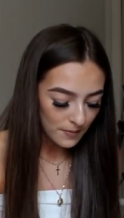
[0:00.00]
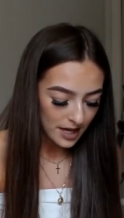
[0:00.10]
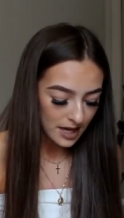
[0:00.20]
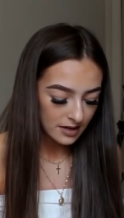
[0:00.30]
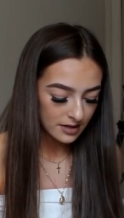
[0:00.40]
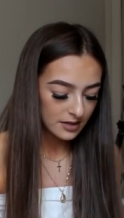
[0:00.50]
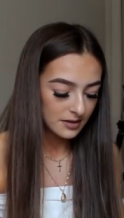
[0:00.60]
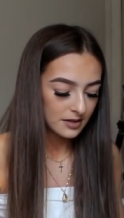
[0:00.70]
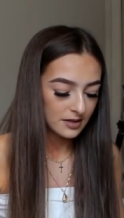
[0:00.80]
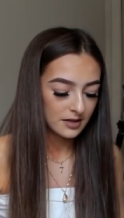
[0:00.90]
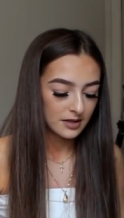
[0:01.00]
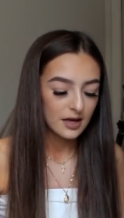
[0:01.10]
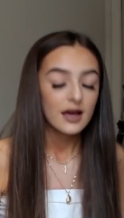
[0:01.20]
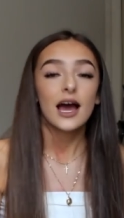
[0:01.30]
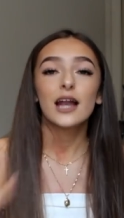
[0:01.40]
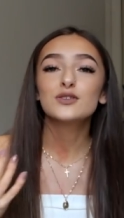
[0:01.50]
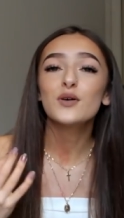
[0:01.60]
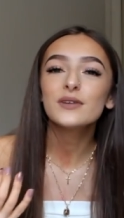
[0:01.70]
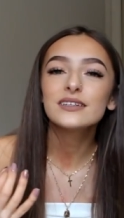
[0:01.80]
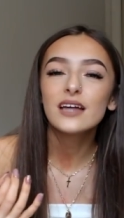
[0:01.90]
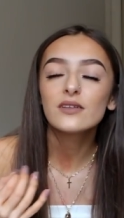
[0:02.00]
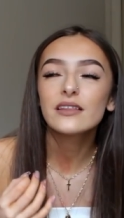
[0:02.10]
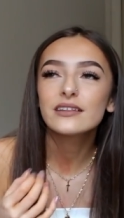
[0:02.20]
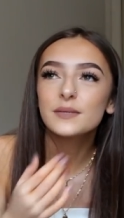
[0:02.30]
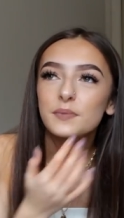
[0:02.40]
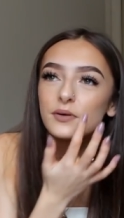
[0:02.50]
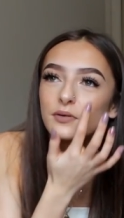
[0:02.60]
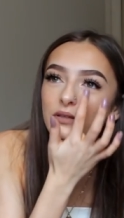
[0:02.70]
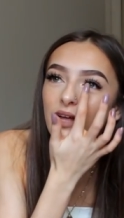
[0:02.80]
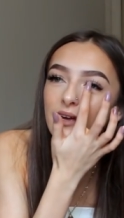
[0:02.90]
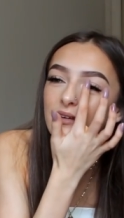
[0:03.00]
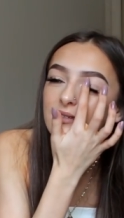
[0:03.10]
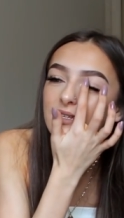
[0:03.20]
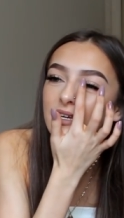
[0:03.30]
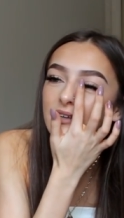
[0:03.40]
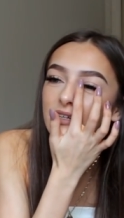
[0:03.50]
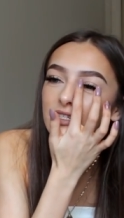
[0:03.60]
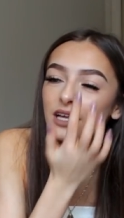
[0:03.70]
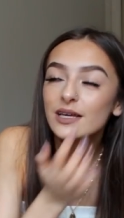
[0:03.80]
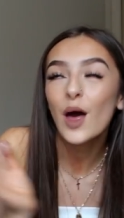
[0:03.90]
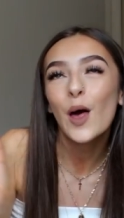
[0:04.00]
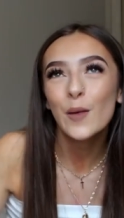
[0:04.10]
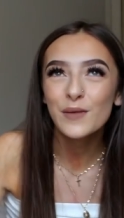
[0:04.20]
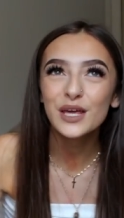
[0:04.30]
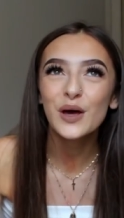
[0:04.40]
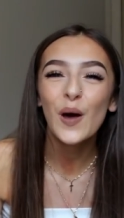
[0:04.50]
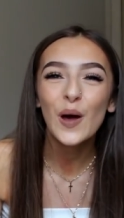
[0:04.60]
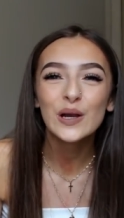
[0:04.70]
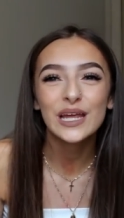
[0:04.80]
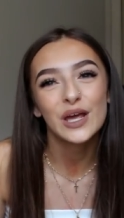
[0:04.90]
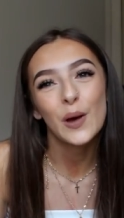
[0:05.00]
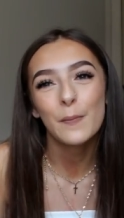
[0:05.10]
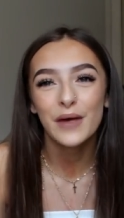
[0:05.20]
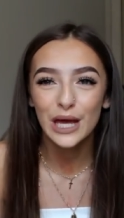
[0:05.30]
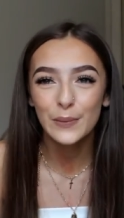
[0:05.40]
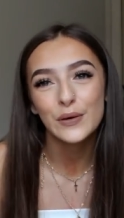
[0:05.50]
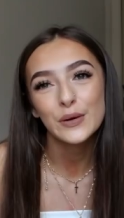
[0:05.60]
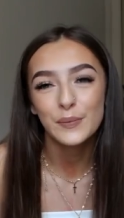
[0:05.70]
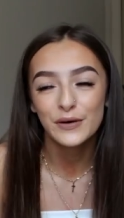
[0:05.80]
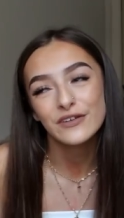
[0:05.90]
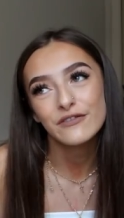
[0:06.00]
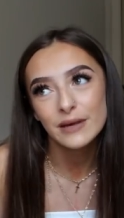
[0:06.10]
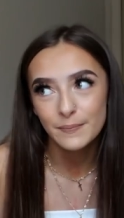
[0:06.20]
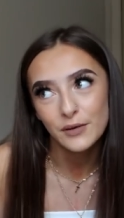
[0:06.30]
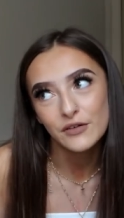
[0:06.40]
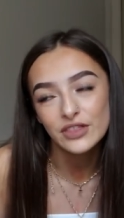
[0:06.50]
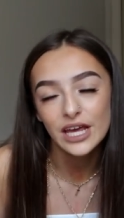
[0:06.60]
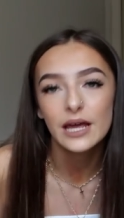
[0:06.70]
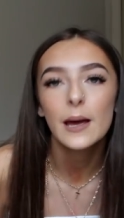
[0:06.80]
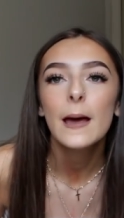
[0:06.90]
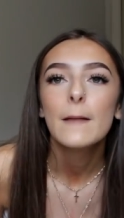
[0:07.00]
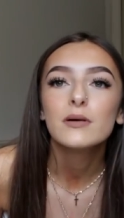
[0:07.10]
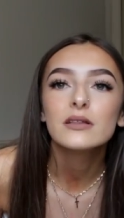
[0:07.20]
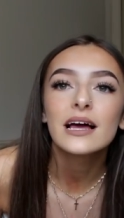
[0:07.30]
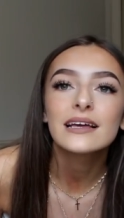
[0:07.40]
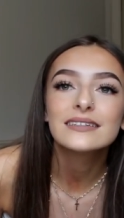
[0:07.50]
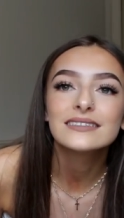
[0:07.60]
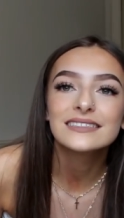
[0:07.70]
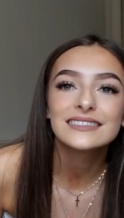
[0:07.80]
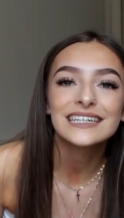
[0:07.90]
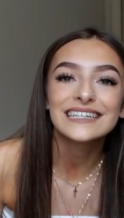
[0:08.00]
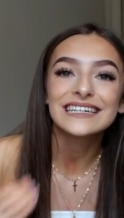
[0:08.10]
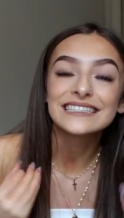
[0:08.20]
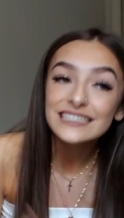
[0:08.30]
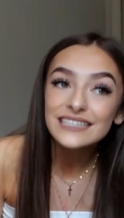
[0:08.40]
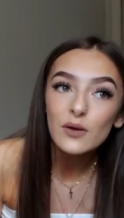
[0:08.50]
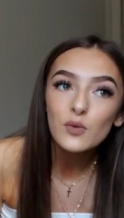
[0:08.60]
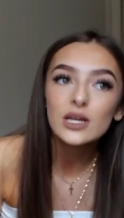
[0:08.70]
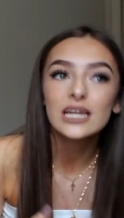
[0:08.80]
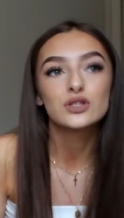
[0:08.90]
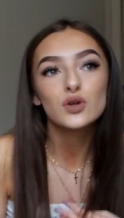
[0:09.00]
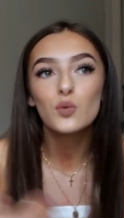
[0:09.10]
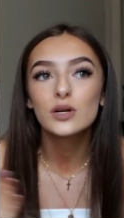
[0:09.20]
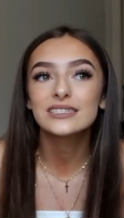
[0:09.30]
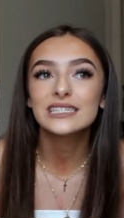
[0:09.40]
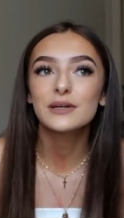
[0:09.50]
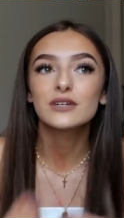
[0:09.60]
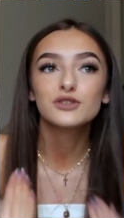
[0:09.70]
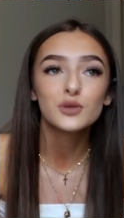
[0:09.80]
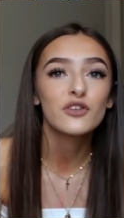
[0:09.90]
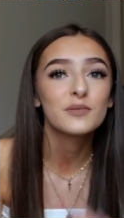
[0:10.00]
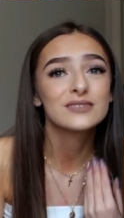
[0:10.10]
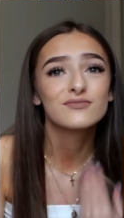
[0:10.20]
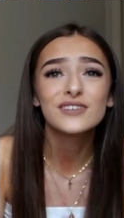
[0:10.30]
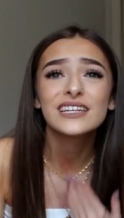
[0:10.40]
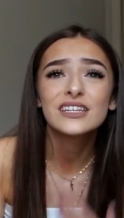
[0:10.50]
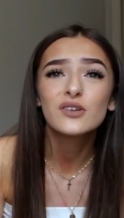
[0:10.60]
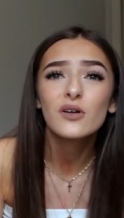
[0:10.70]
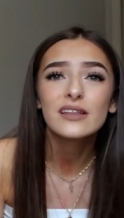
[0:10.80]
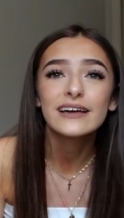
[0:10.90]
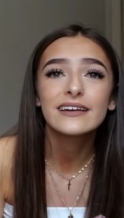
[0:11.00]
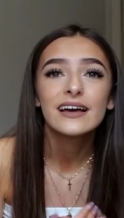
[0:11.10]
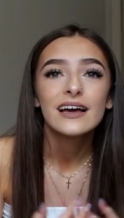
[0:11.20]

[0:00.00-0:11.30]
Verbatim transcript: me and I don't want to sound like the typical like teenager like oh my god I got a MacBook Pro for my birthday but like I did get one and I don't want to seem like I'm showing up because I'm really not like